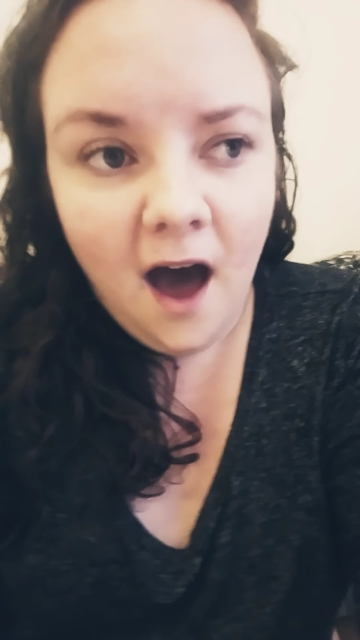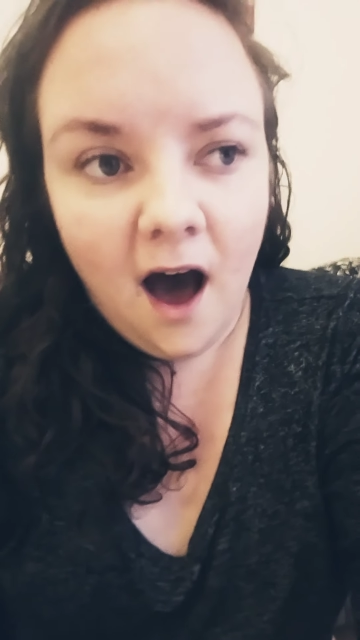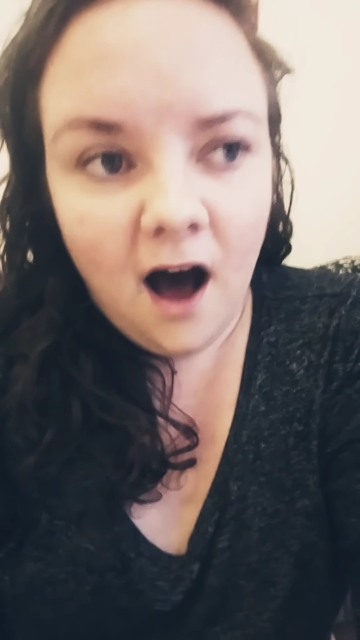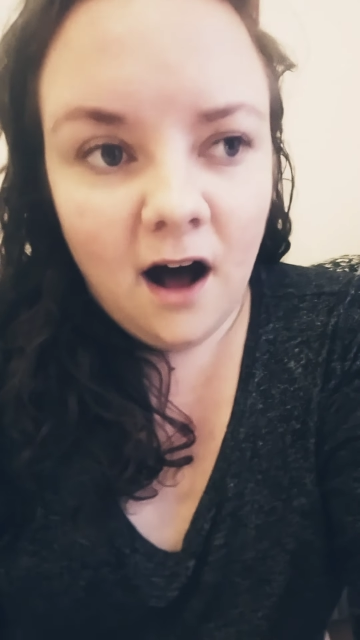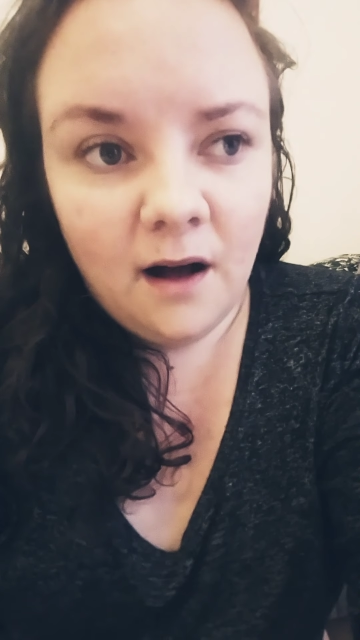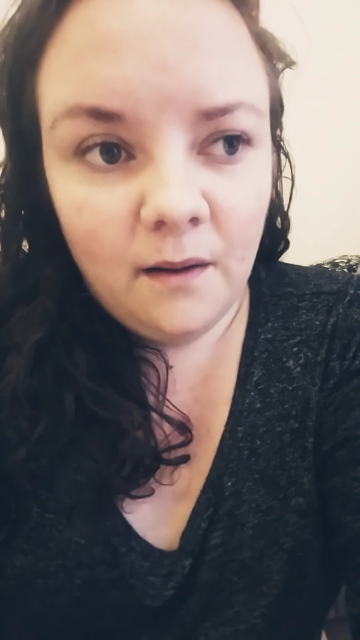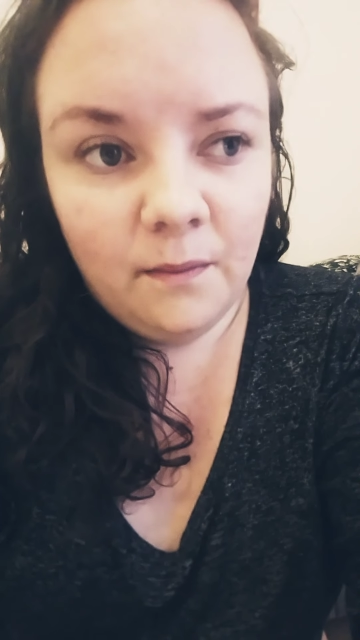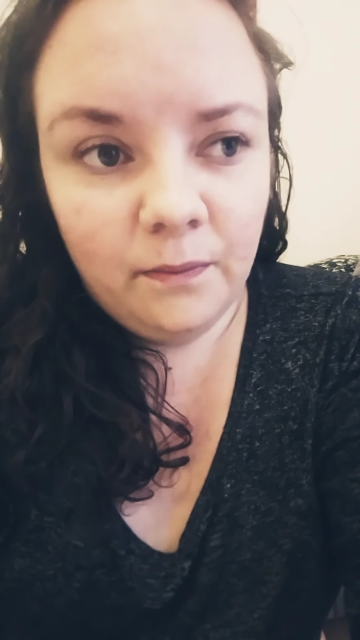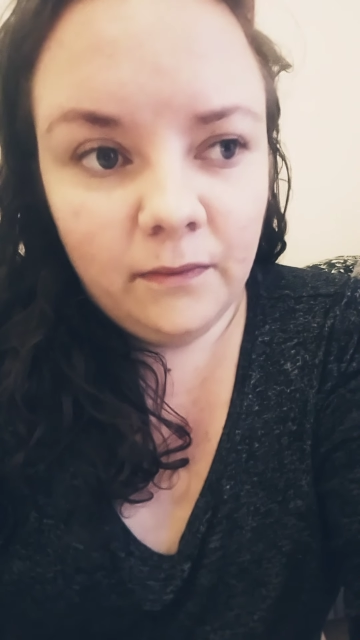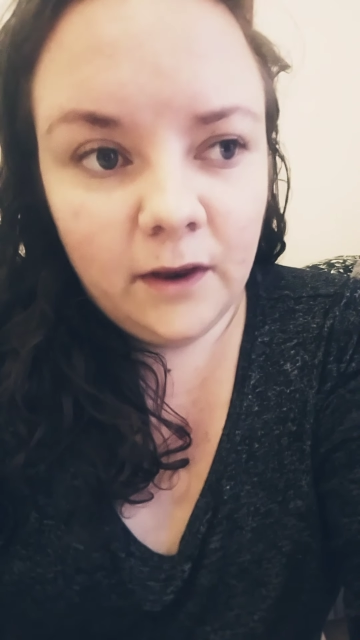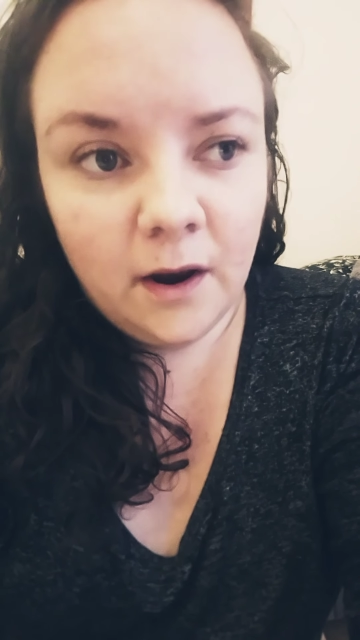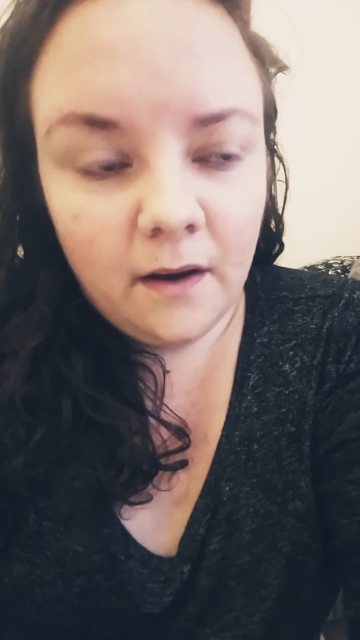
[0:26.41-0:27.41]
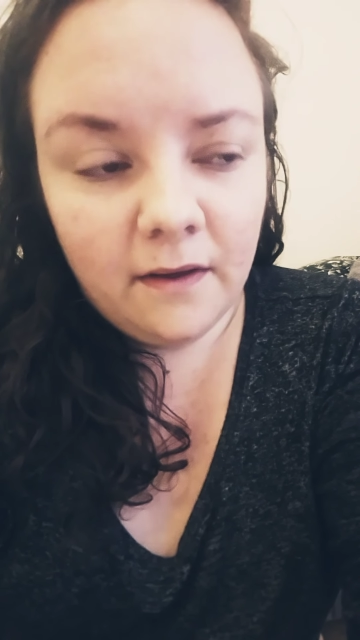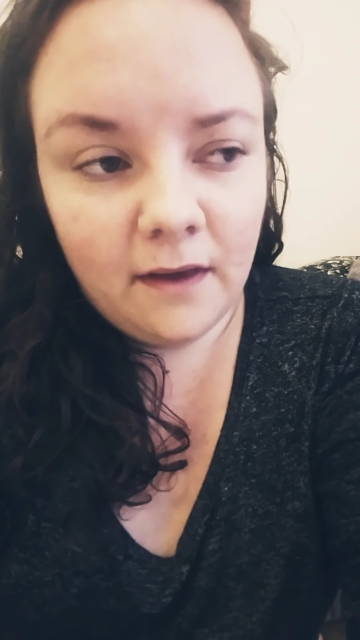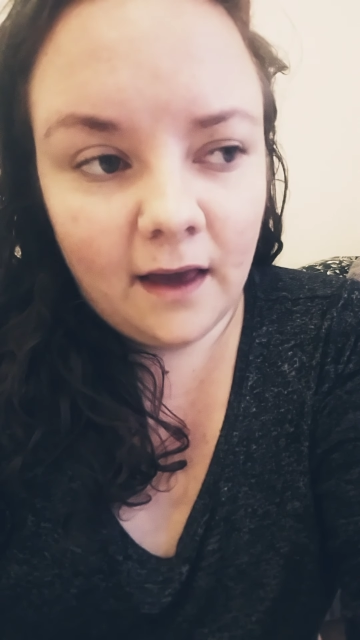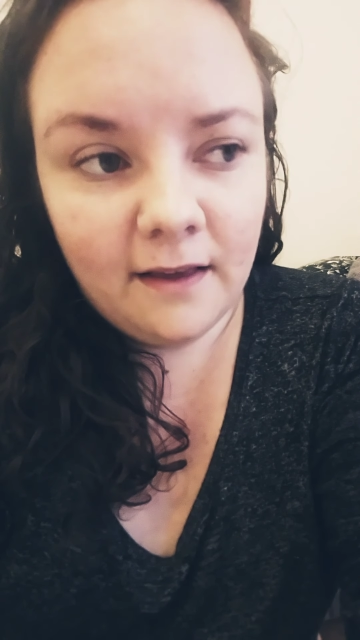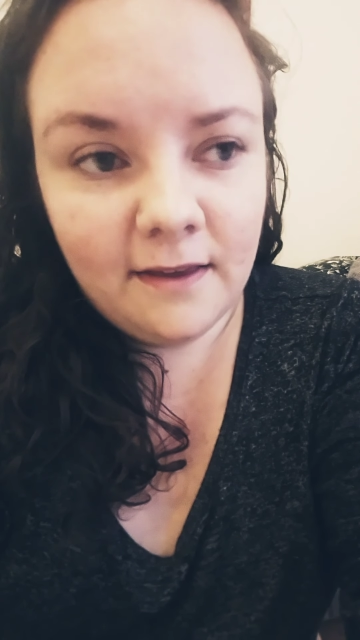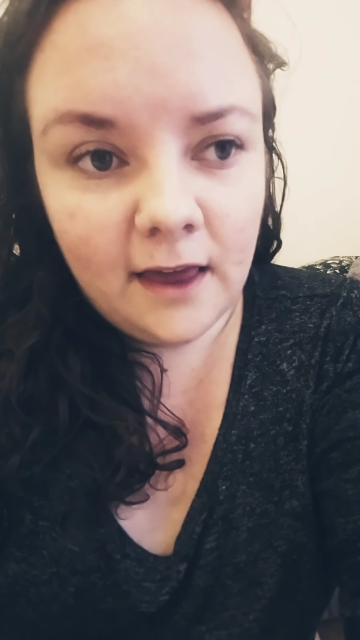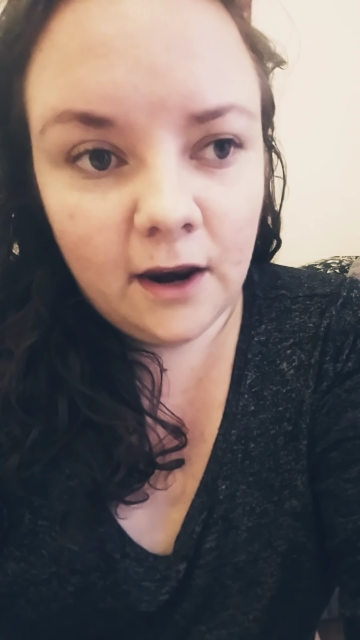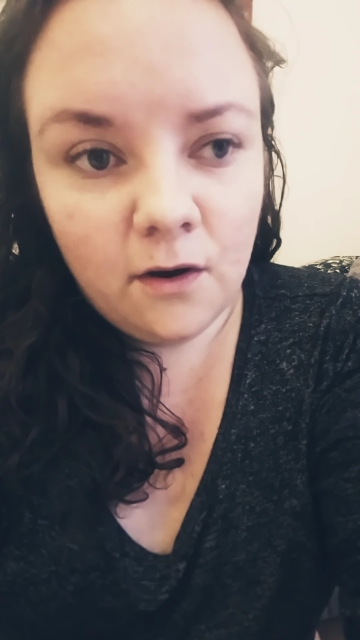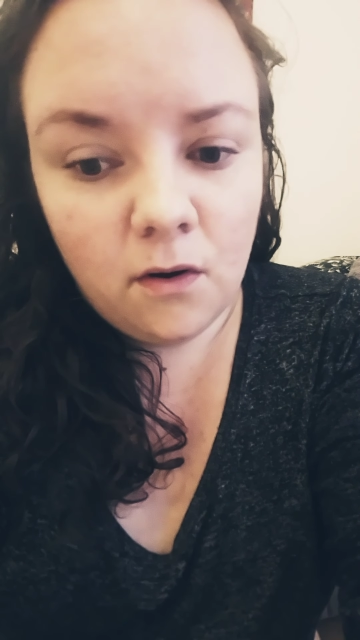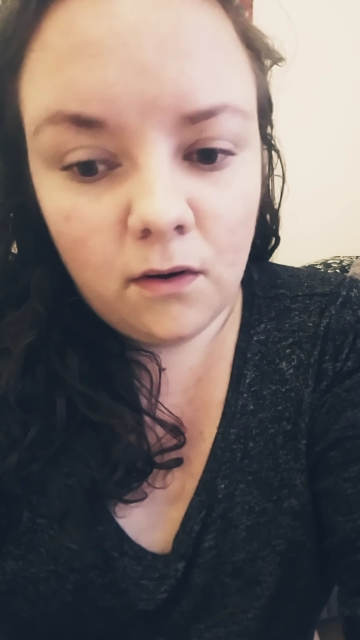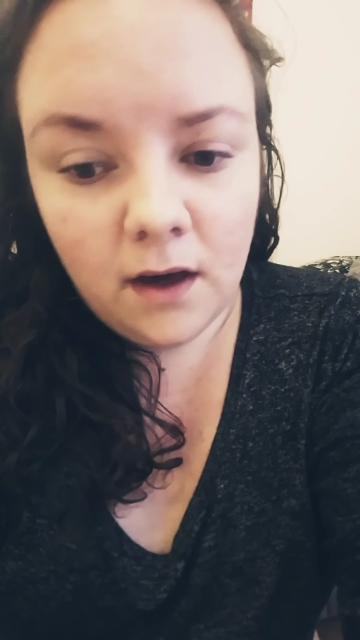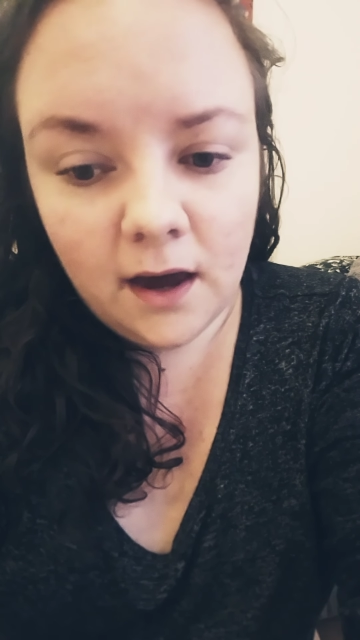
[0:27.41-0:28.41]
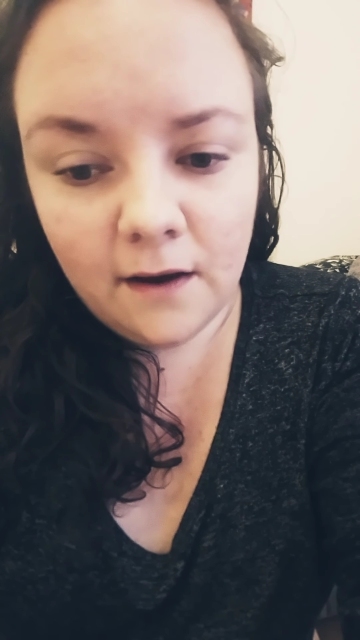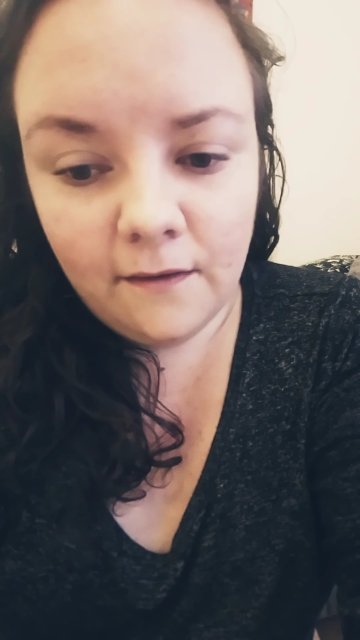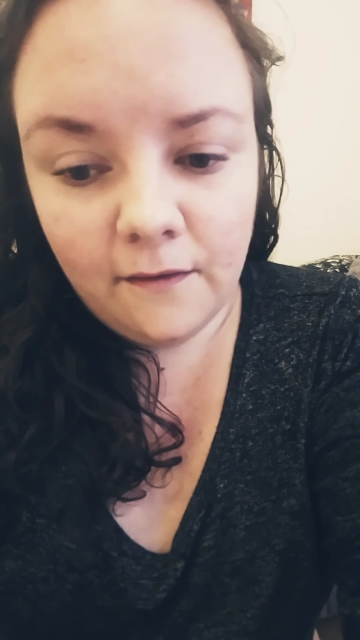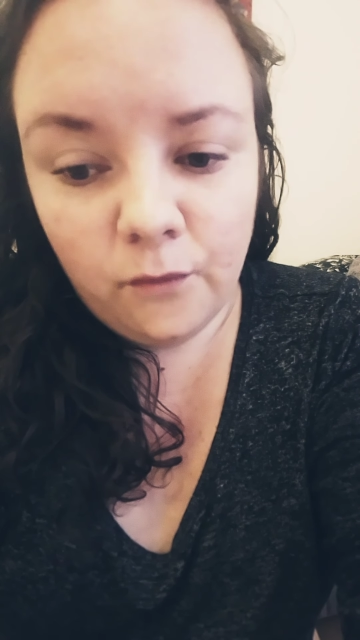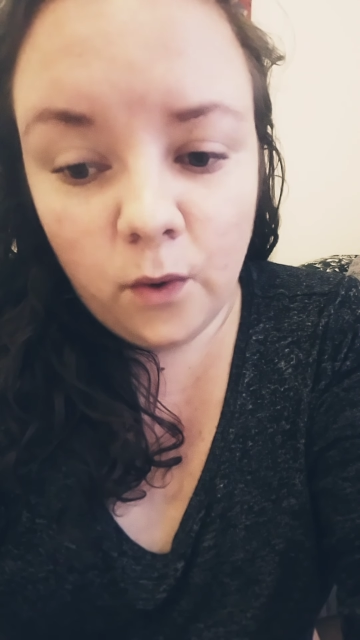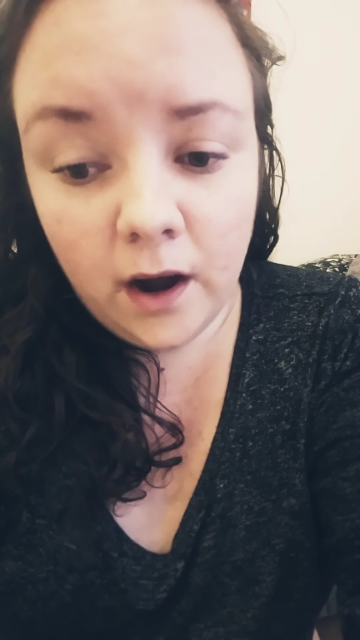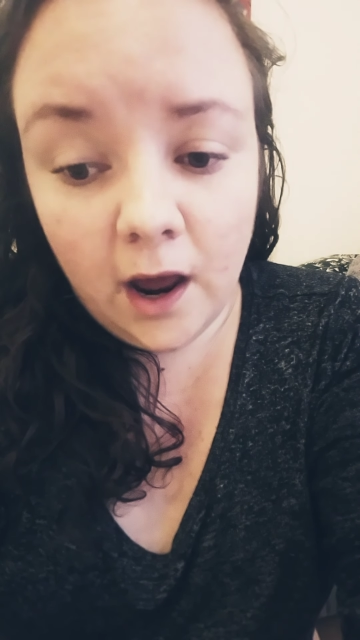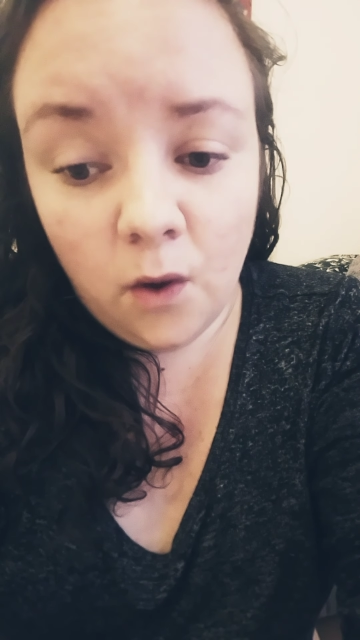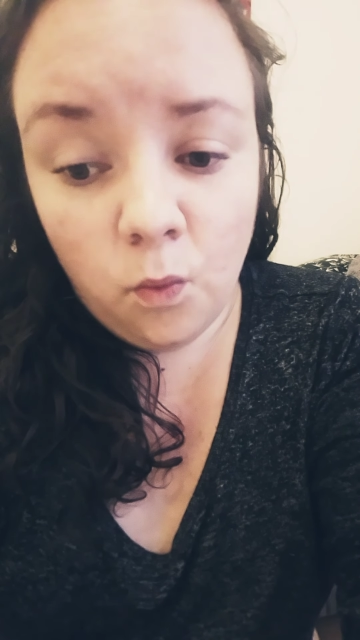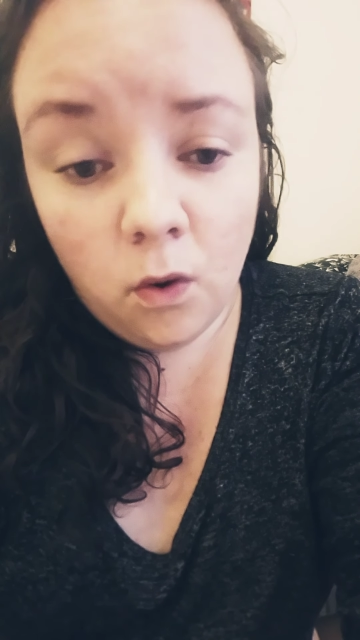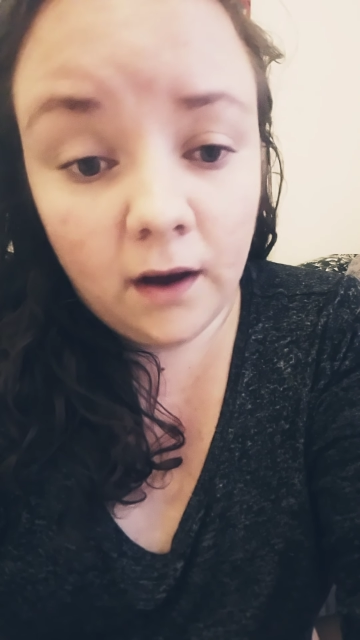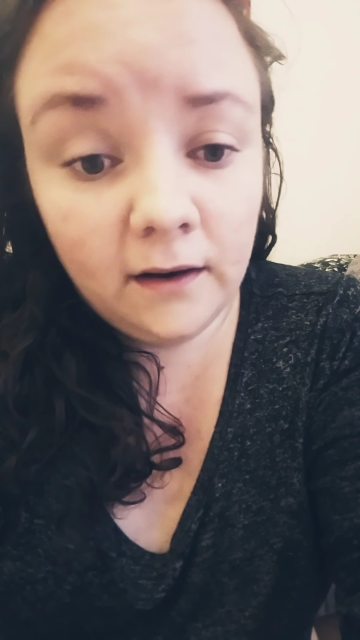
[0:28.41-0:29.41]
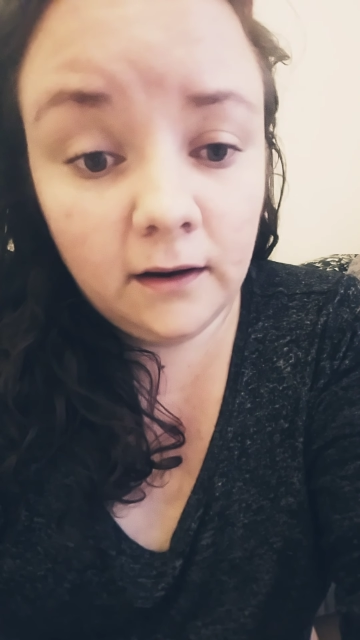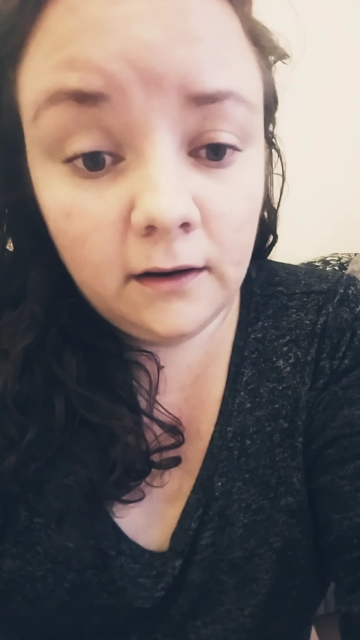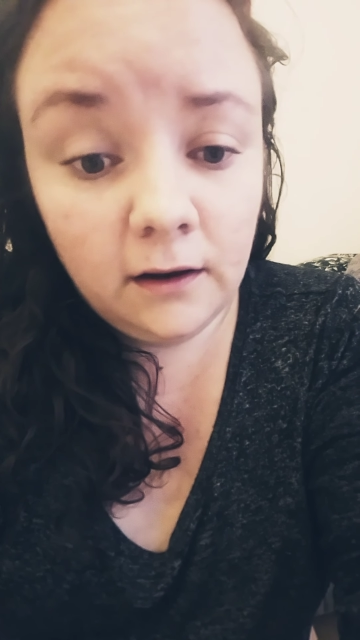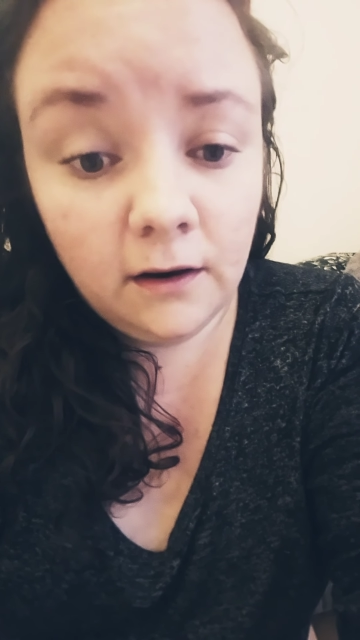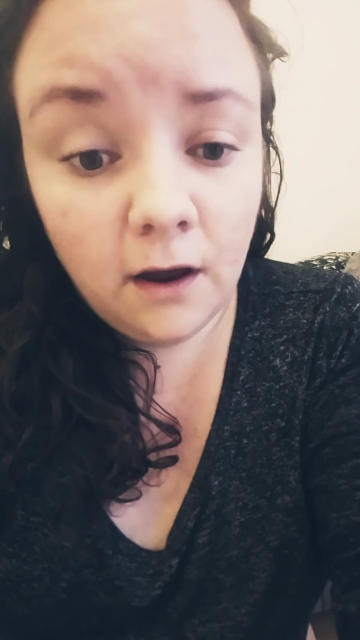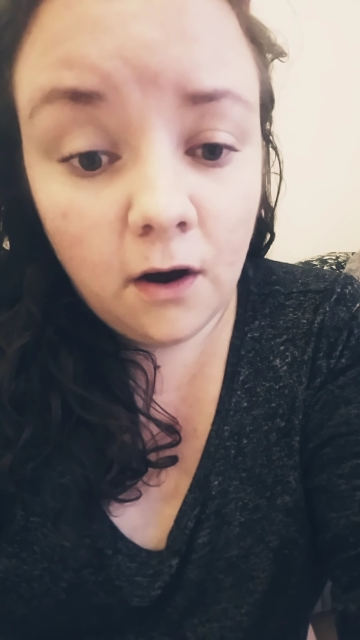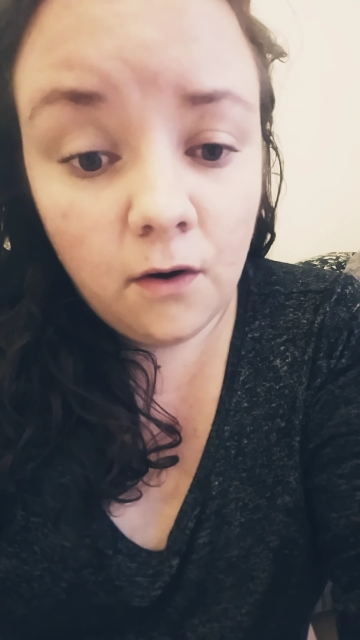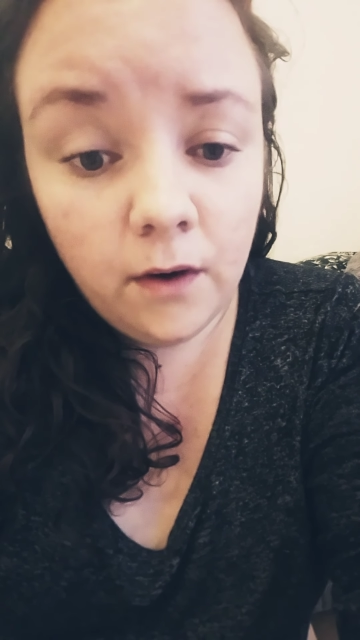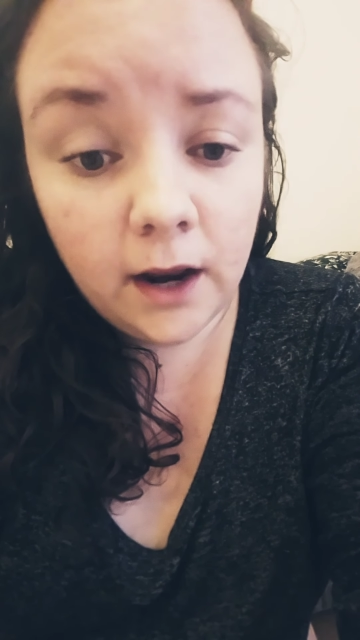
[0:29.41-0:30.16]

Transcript: I set a goal kind of what I wanted to know,